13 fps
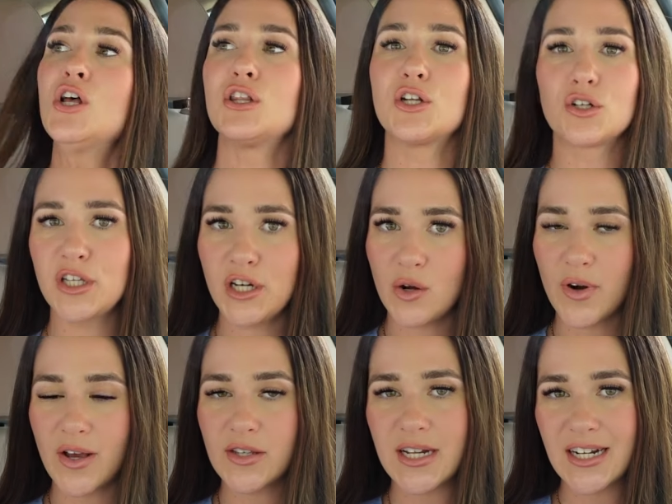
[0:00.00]
literally no
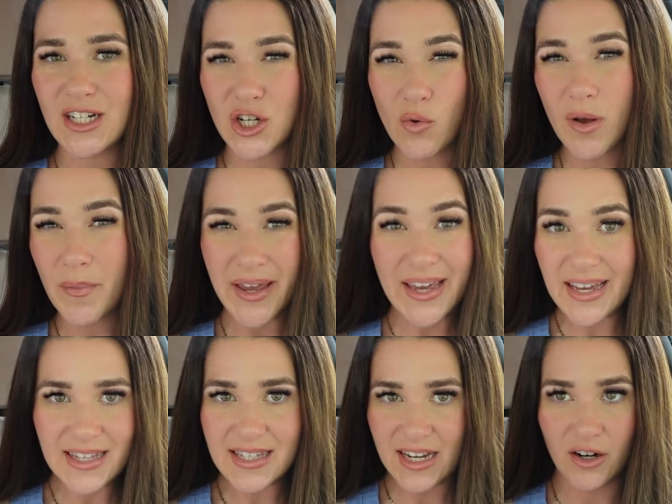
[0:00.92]
one else, and I don't want my
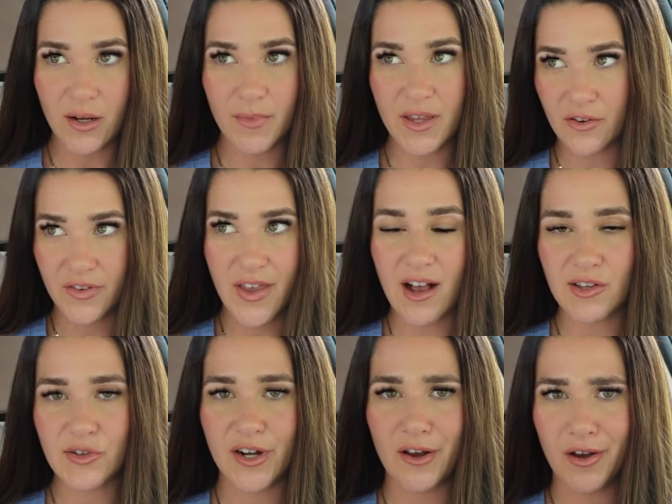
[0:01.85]
kids hearing me. They're in the
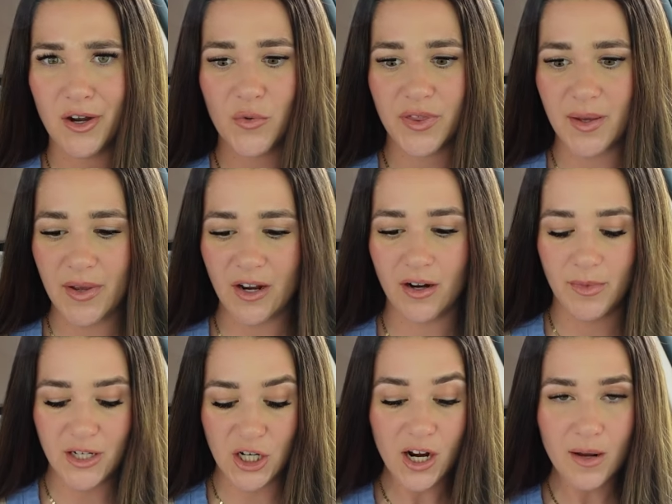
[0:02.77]
house right now. I don't want them
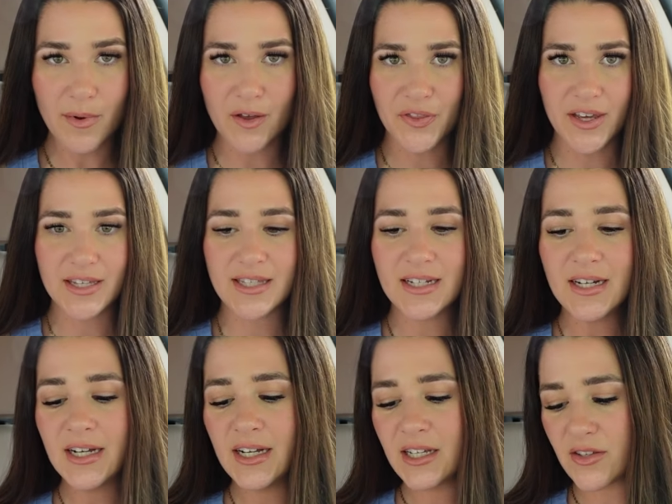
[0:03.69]
hearing me talk about this,
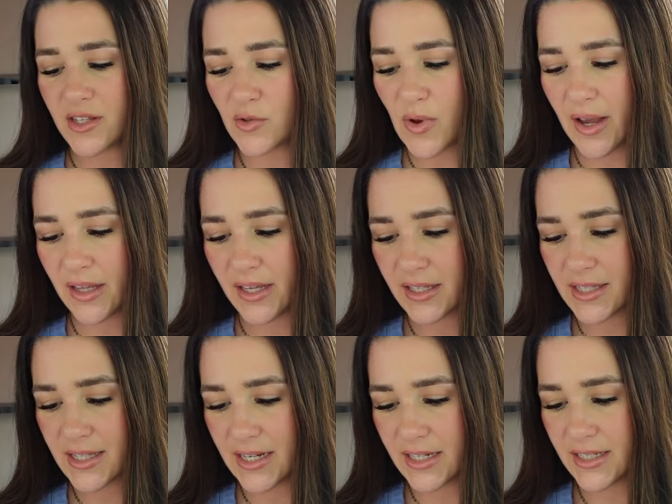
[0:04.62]
so that's why I, like,
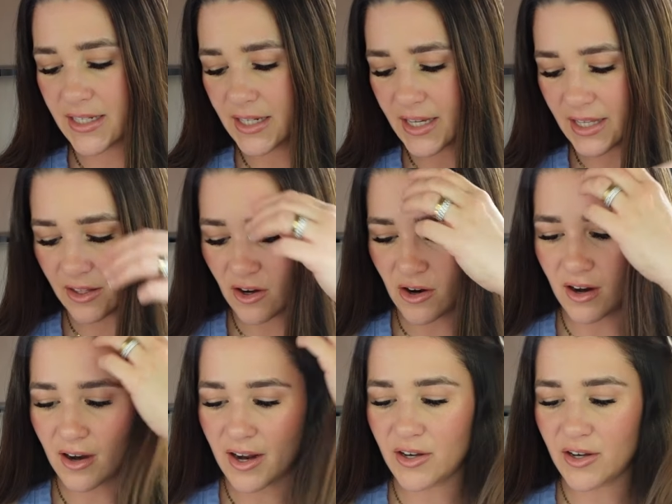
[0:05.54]
decided to get in the car.